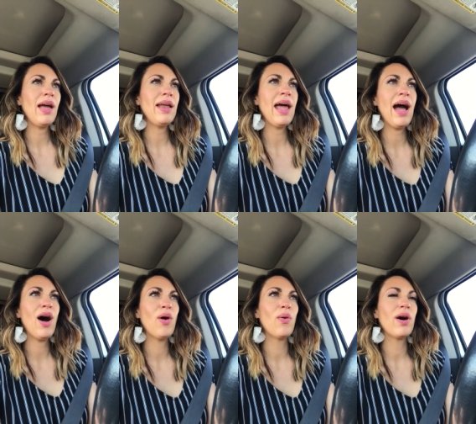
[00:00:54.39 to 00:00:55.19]
and
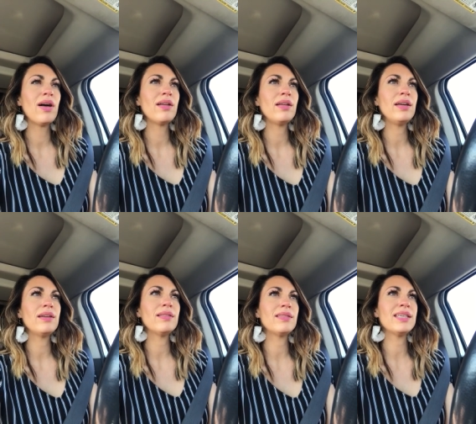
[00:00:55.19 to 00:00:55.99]
how
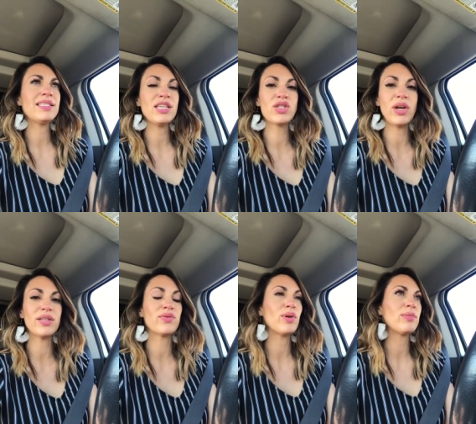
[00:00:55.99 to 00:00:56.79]
this has
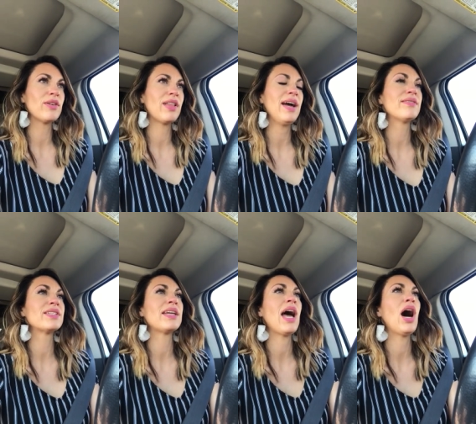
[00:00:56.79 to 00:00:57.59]
transformed their lives,
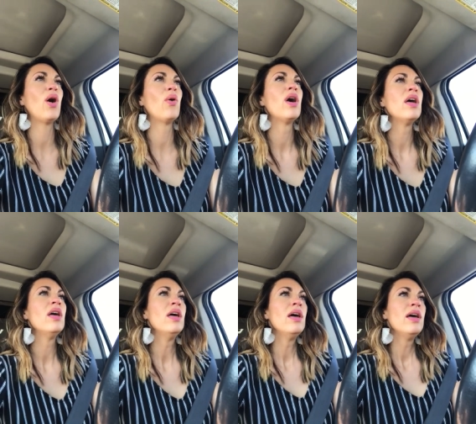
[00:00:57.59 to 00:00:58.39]
and how
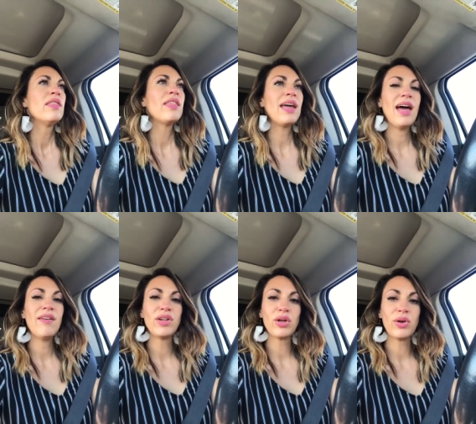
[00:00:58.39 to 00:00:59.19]
they
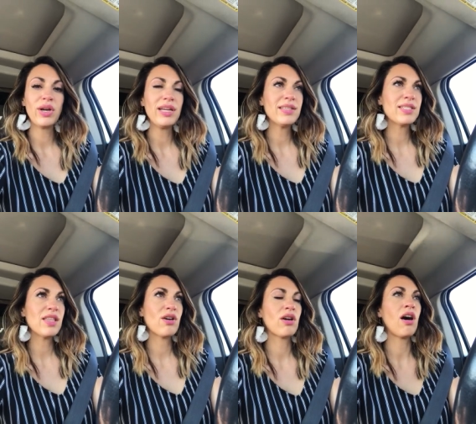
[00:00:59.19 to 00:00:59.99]
have
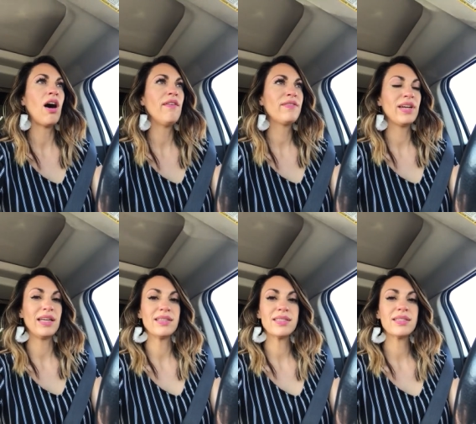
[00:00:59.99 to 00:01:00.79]
increased their
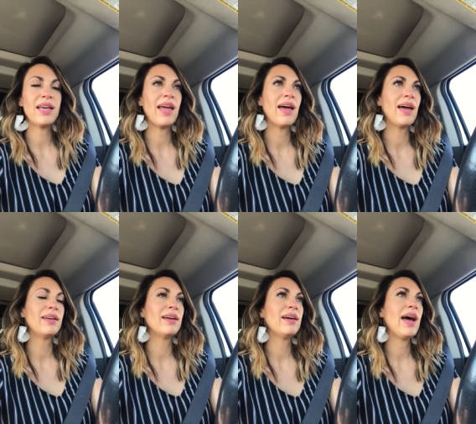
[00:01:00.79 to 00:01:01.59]
confidence
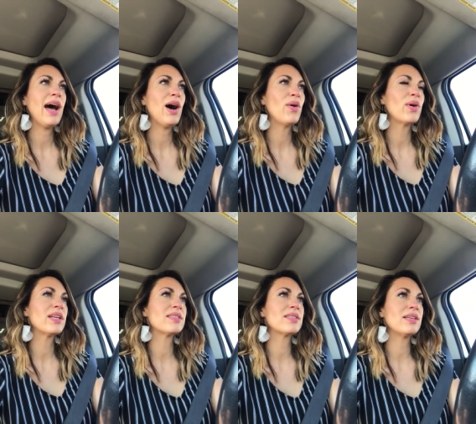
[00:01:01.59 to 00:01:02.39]
and how
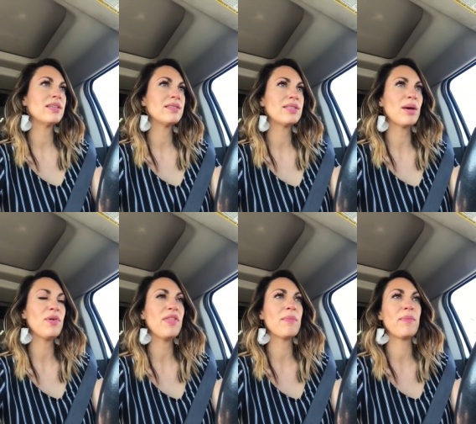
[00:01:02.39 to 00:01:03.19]
it's it,
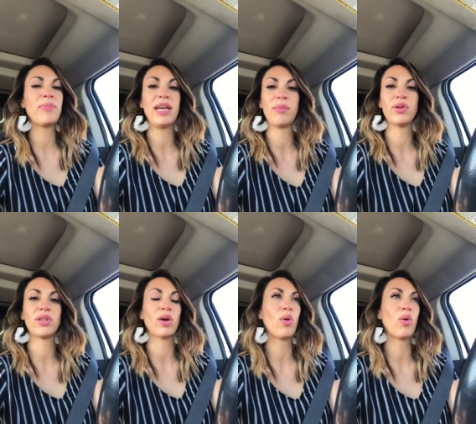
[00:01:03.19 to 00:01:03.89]
some of them have been able to